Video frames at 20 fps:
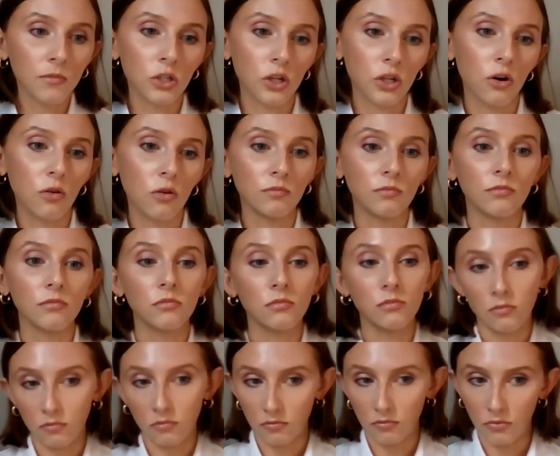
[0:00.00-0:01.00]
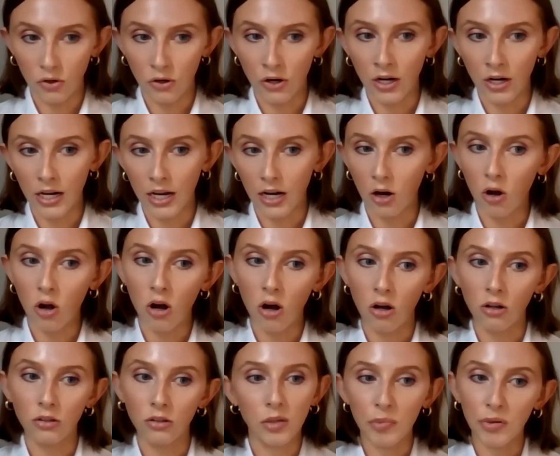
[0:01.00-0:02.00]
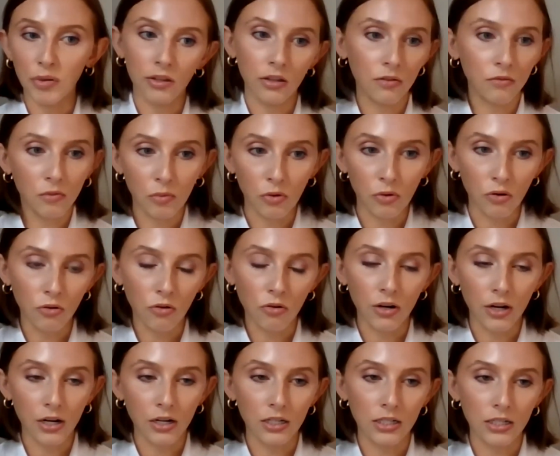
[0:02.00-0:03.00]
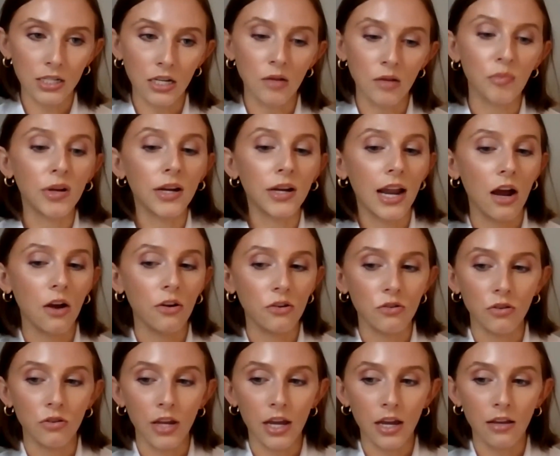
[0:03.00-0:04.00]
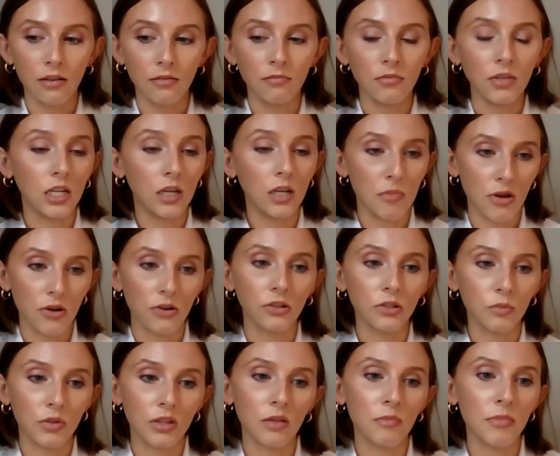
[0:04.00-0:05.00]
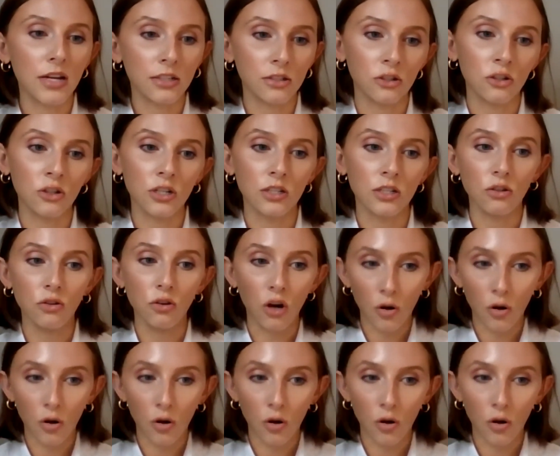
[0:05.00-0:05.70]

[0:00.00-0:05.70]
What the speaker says: So you're going to get a call typically from Google Guarantee, but now you'll get emails with the messages.